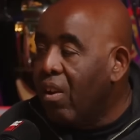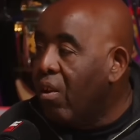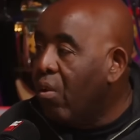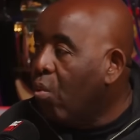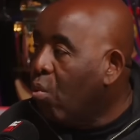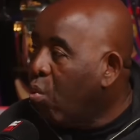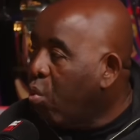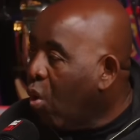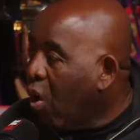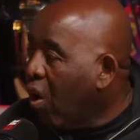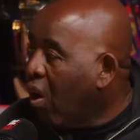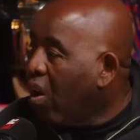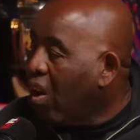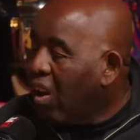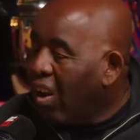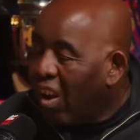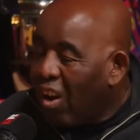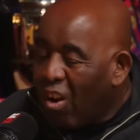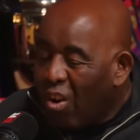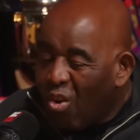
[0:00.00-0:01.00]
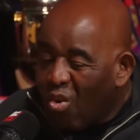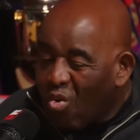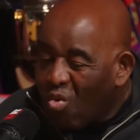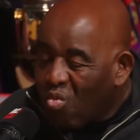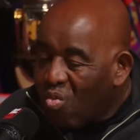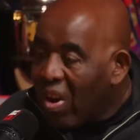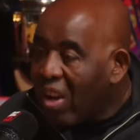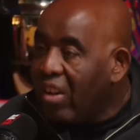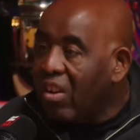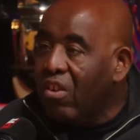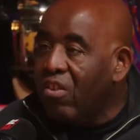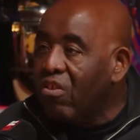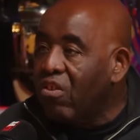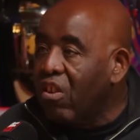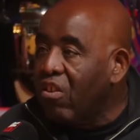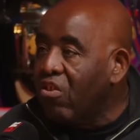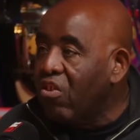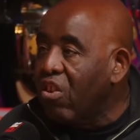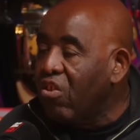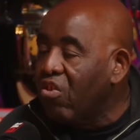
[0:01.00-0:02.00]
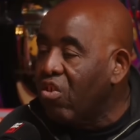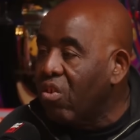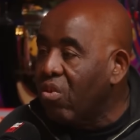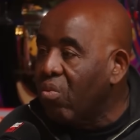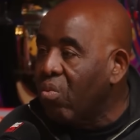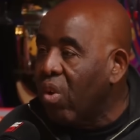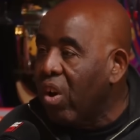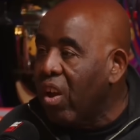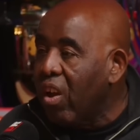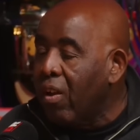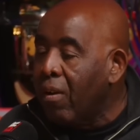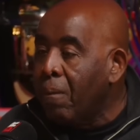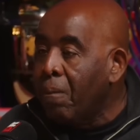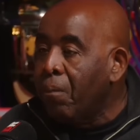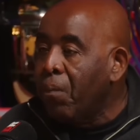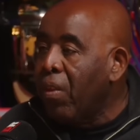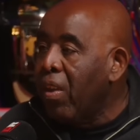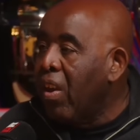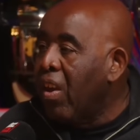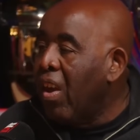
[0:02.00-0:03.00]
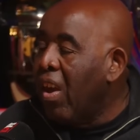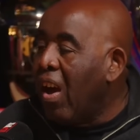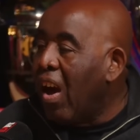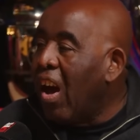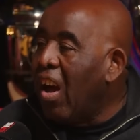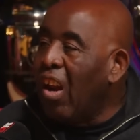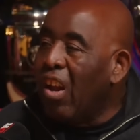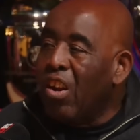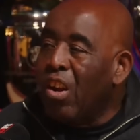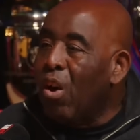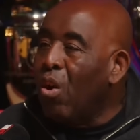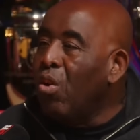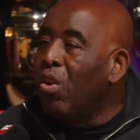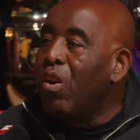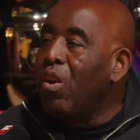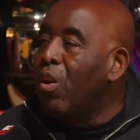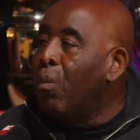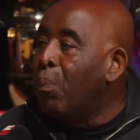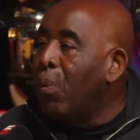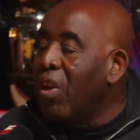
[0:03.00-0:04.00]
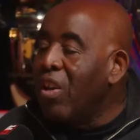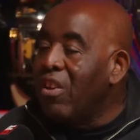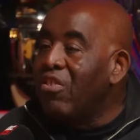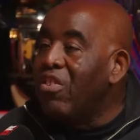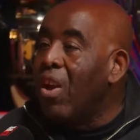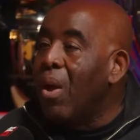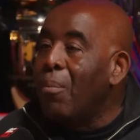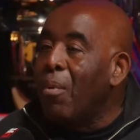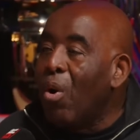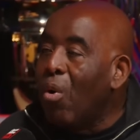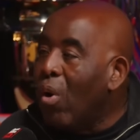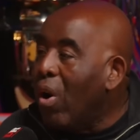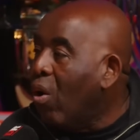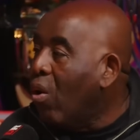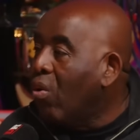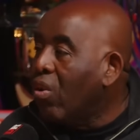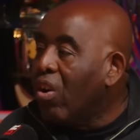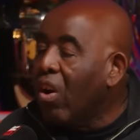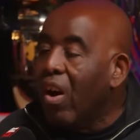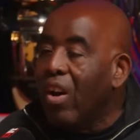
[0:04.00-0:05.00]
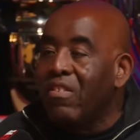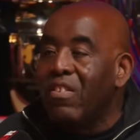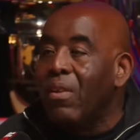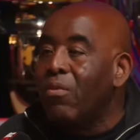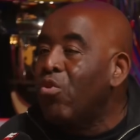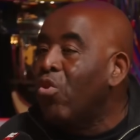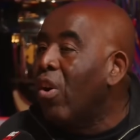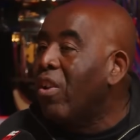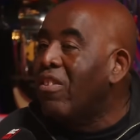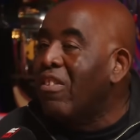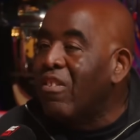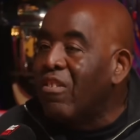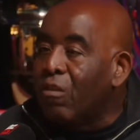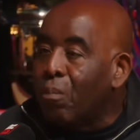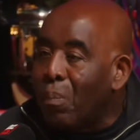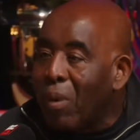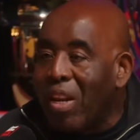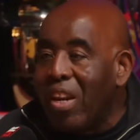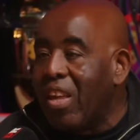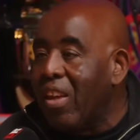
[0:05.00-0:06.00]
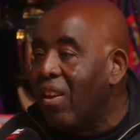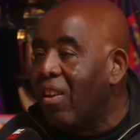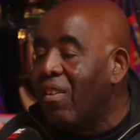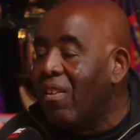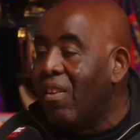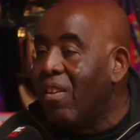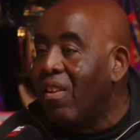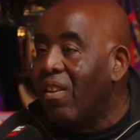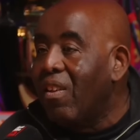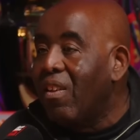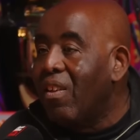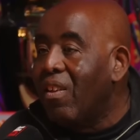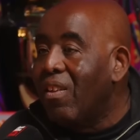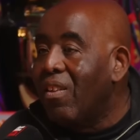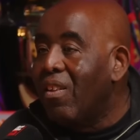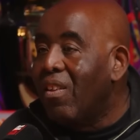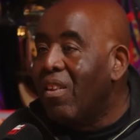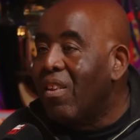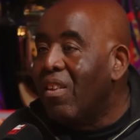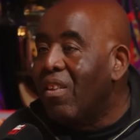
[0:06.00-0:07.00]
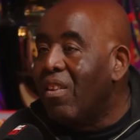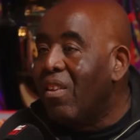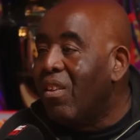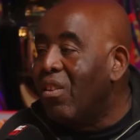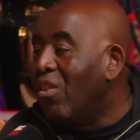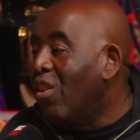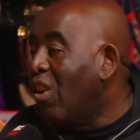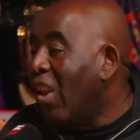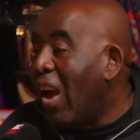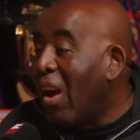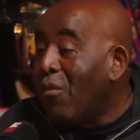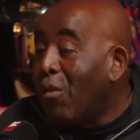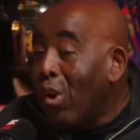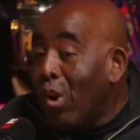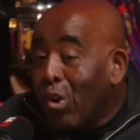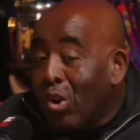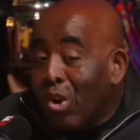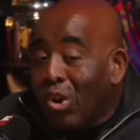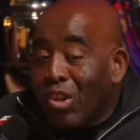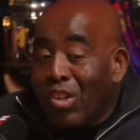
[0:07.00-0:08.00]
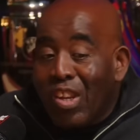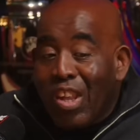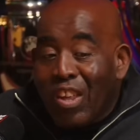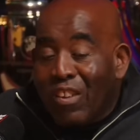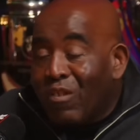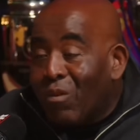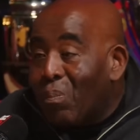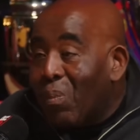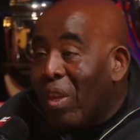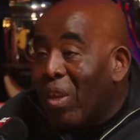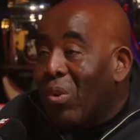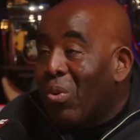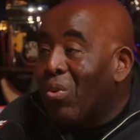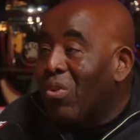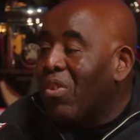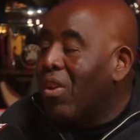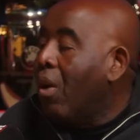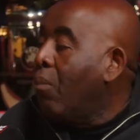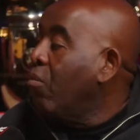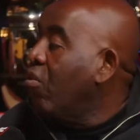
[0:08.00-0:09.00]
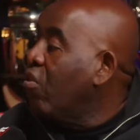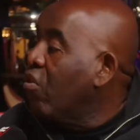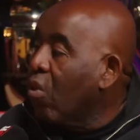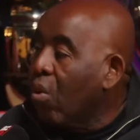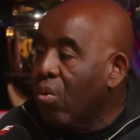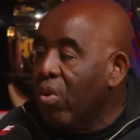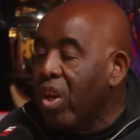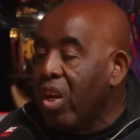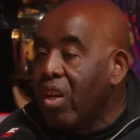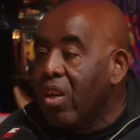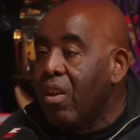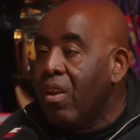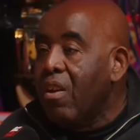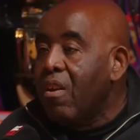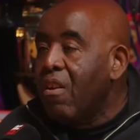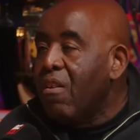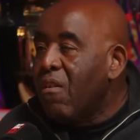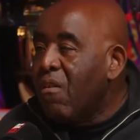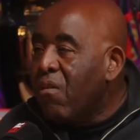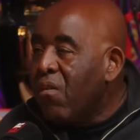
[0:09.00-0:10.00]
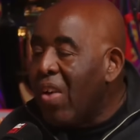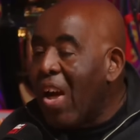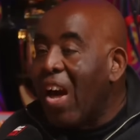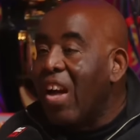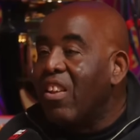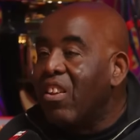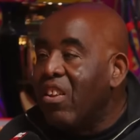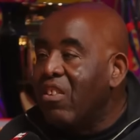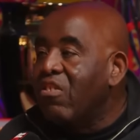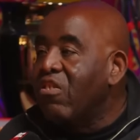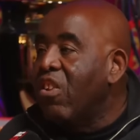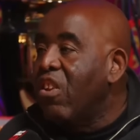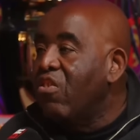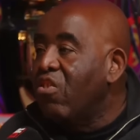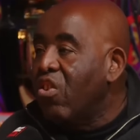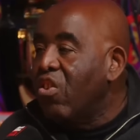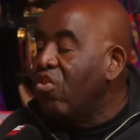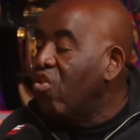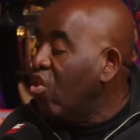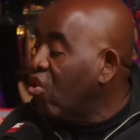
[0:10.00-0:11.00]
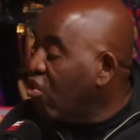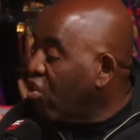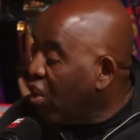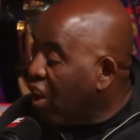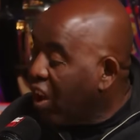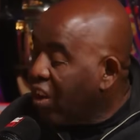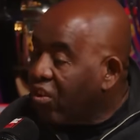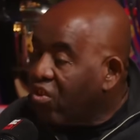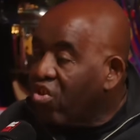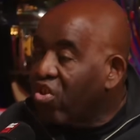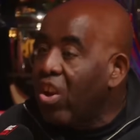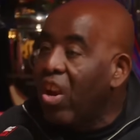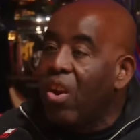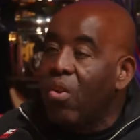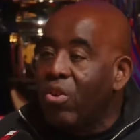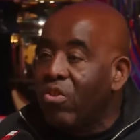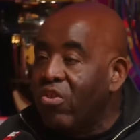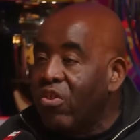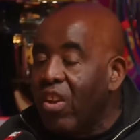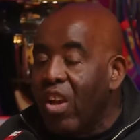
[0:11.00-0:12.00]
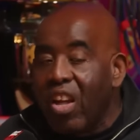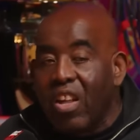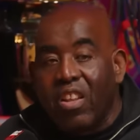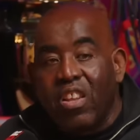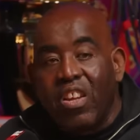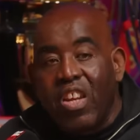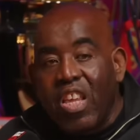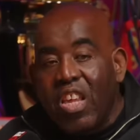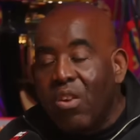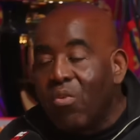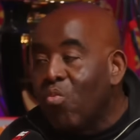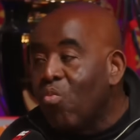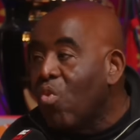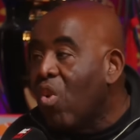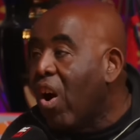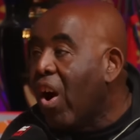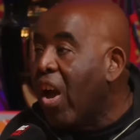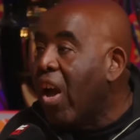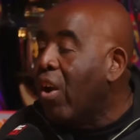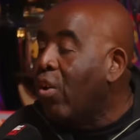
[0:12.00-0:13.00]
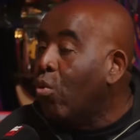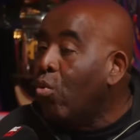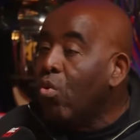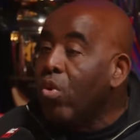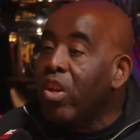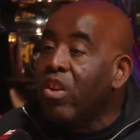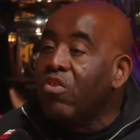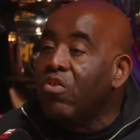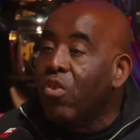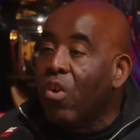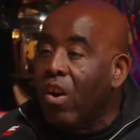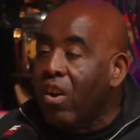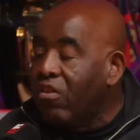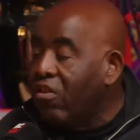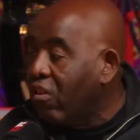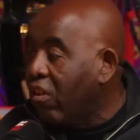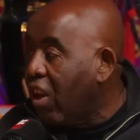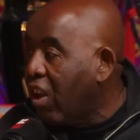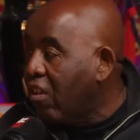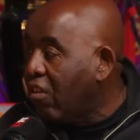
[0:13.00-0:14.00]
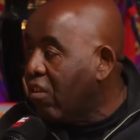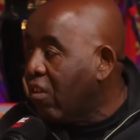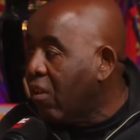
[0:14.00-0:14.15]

what a horrendous decision, right? And I know that the PGMOL guys, they've tried to spin it. Have a look at this because, I'm sorry, that decision, just like Shearer said and Ian Wright and all these guys said,